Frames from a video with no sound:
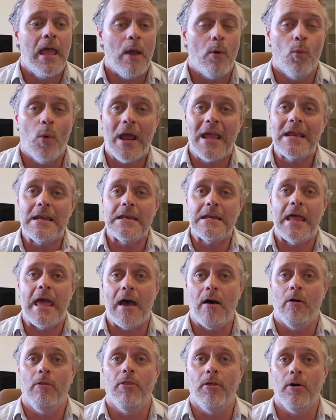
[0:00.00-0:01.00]
Right
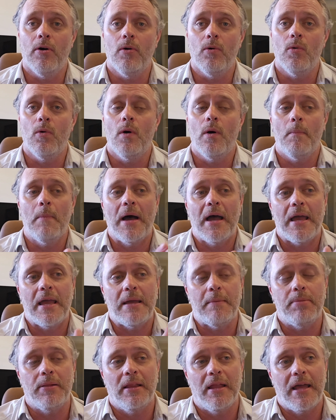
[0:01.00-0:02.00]
now, though,
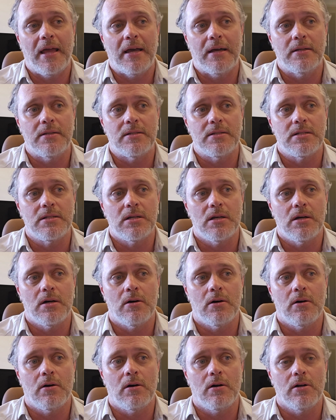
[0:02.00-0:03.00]
my plans
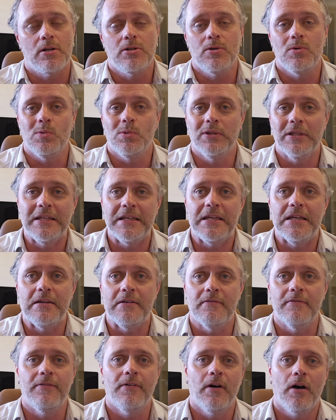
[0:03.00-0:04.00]
are to
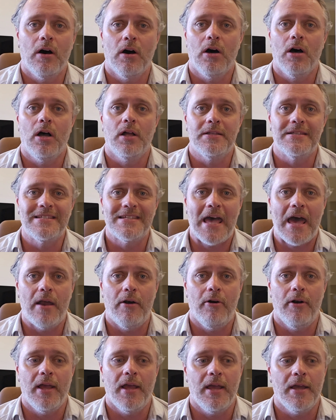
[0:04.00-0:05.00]
leave on
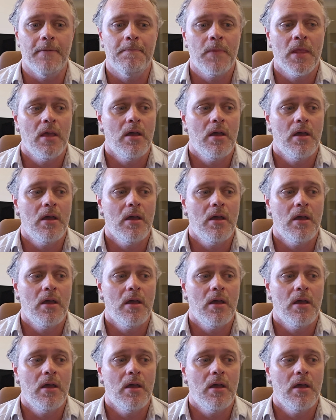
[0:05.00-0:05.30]
Saturday